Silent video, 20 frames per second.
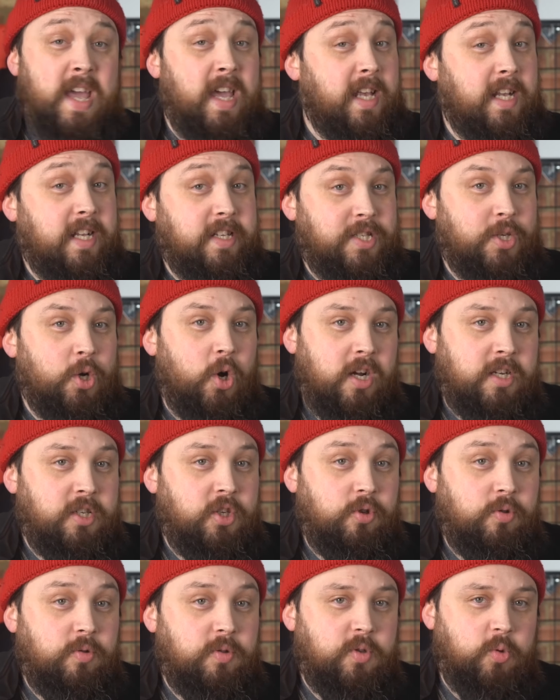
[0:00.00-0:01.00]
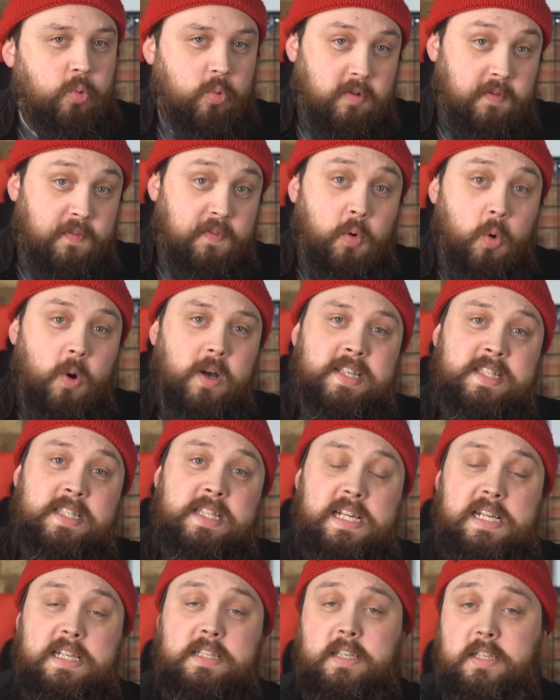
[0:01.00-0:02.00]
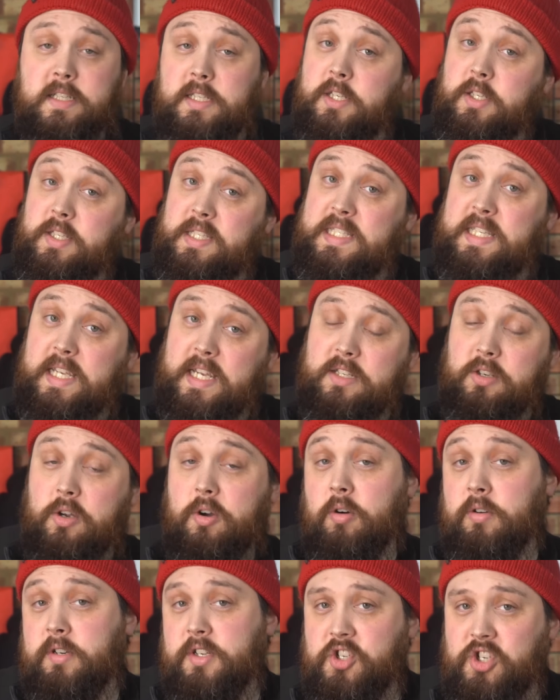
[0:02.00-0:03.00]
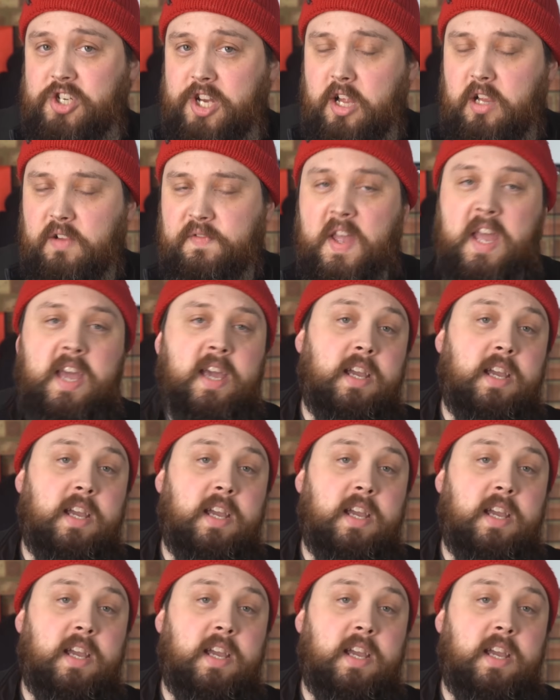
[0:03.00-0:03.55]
it's not unusual for a cylinder to sit on a shelf